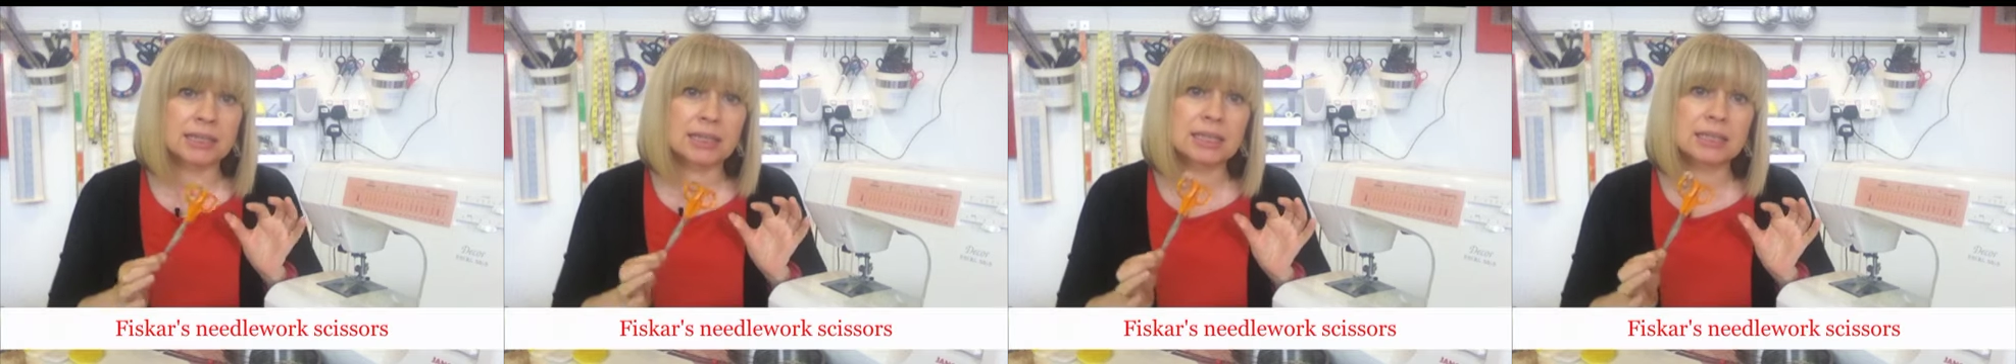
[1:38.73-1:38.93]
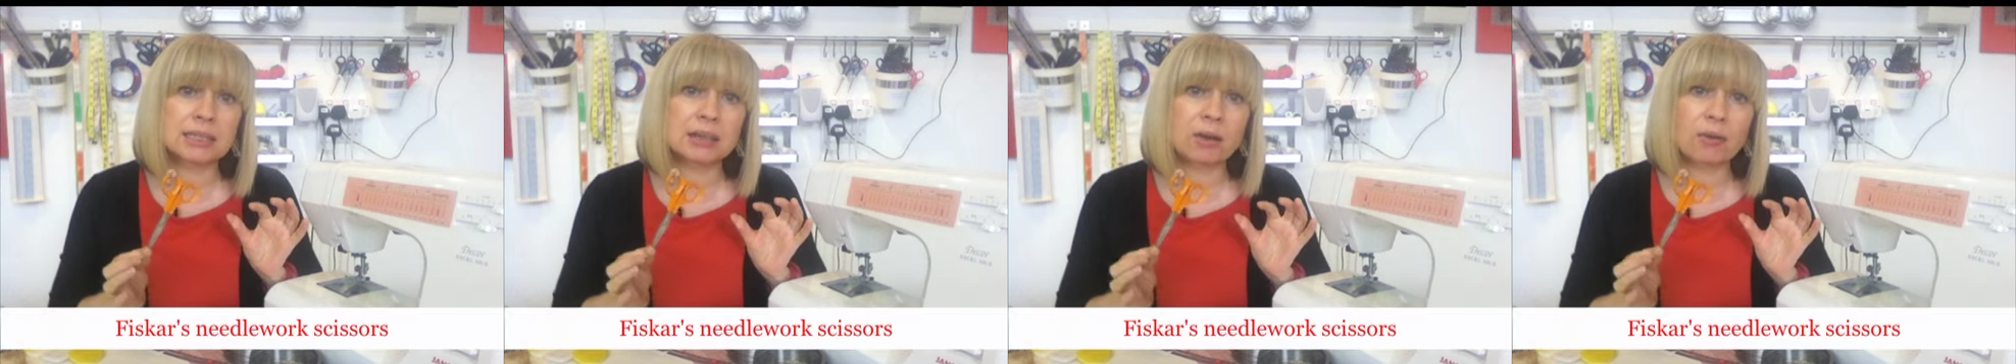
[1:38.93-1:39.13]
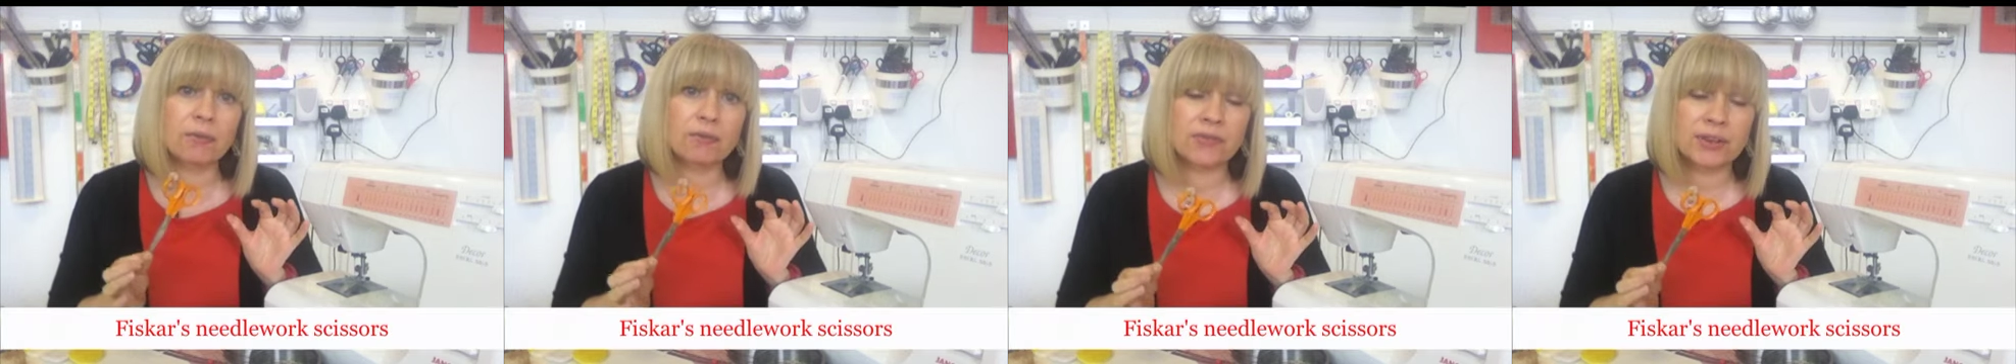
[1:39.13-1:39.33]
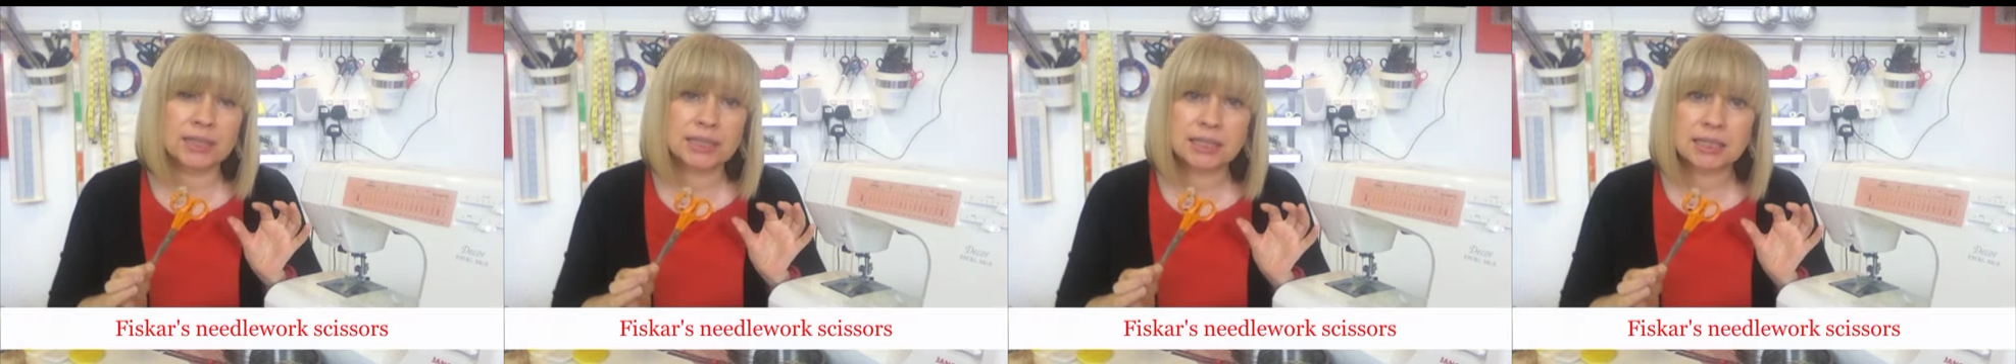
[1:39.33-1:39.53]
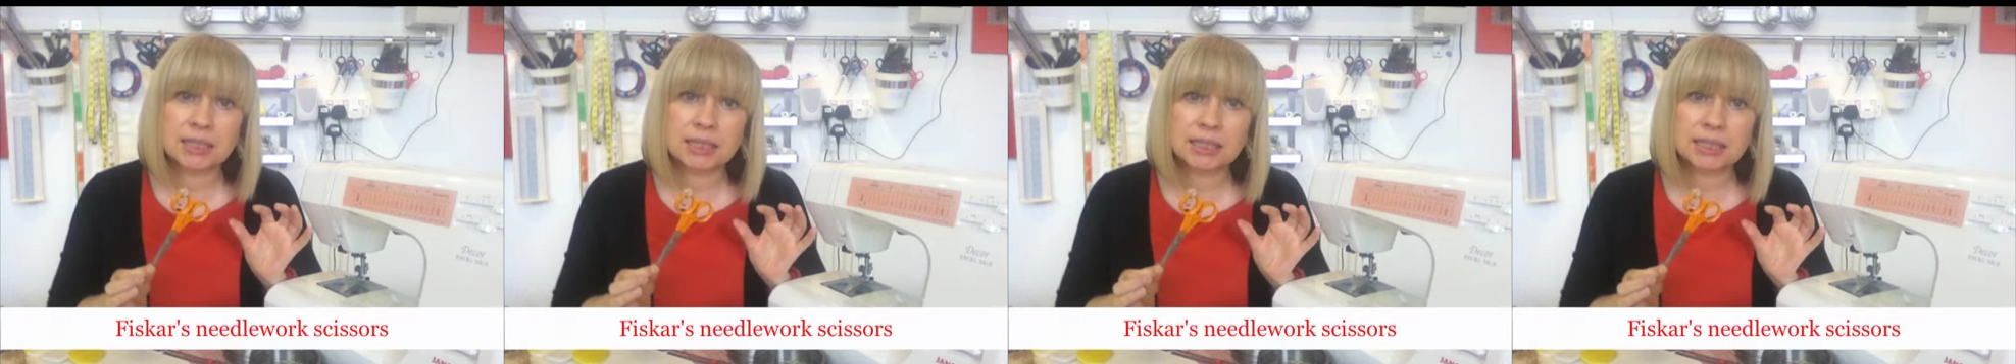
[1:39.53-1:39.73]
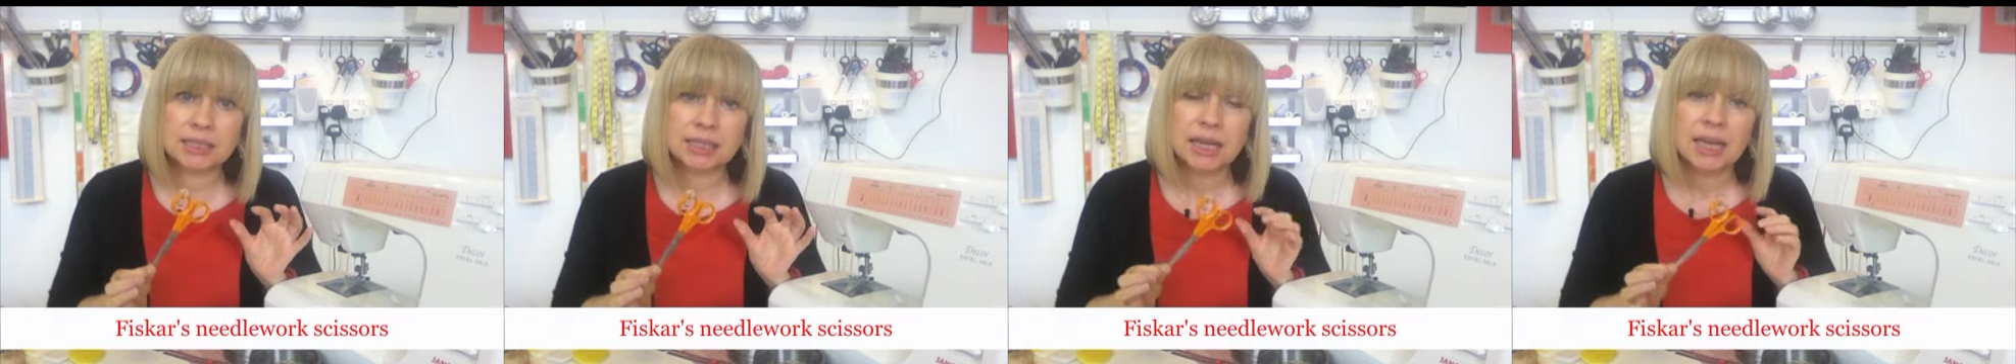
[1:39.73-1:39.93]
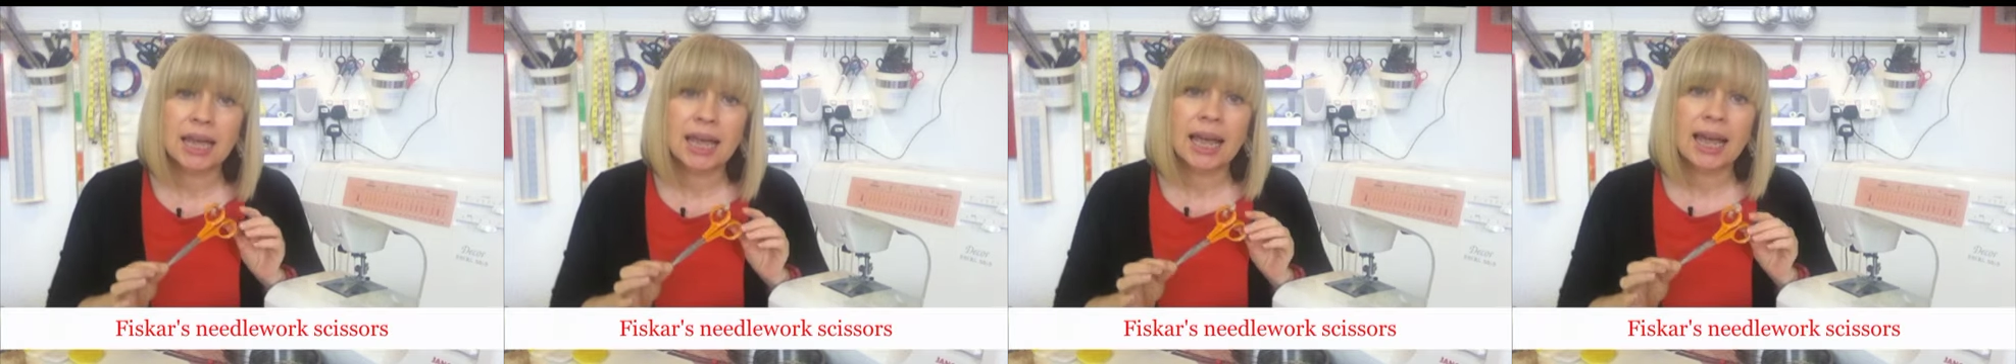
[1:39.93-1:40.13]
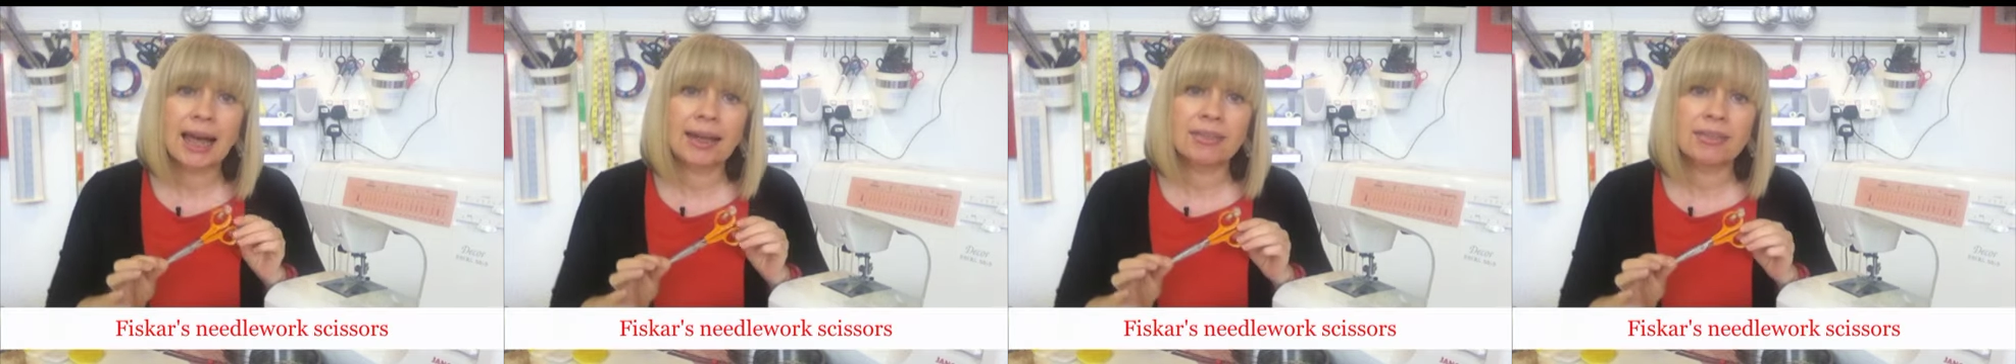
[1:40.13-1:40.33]
These are Fiskars,
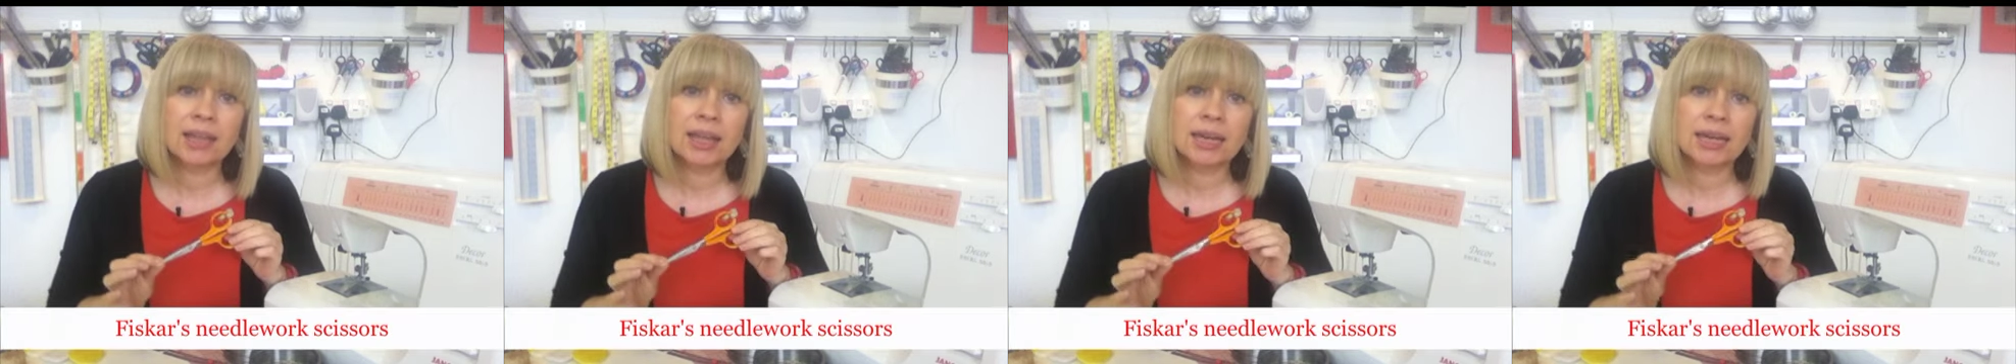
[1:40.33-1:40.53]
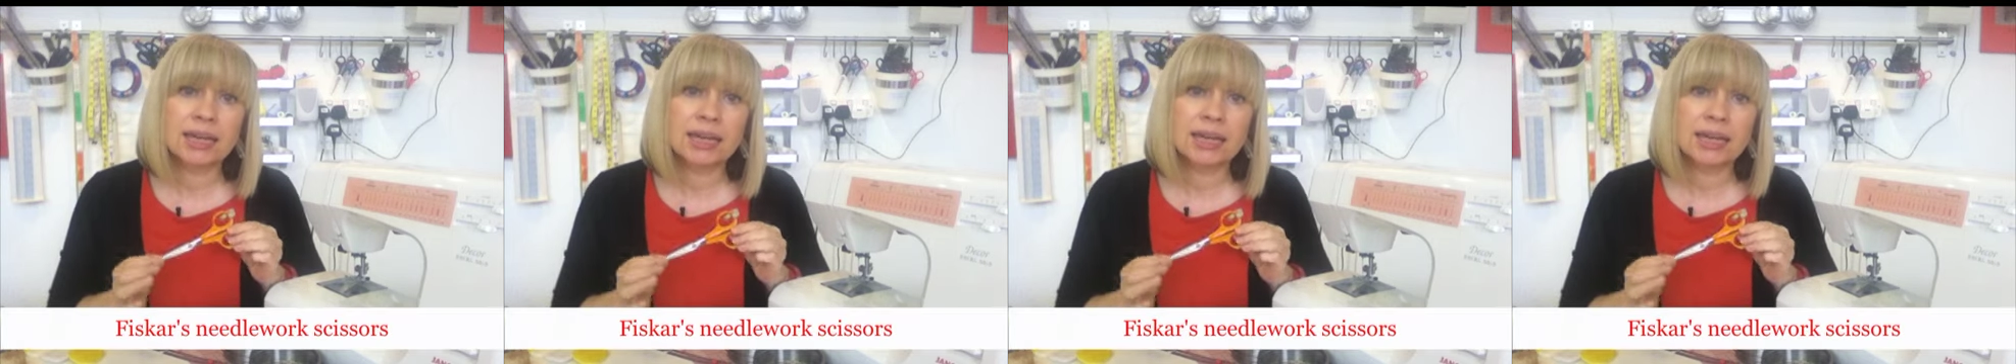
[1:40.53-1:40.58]
and they're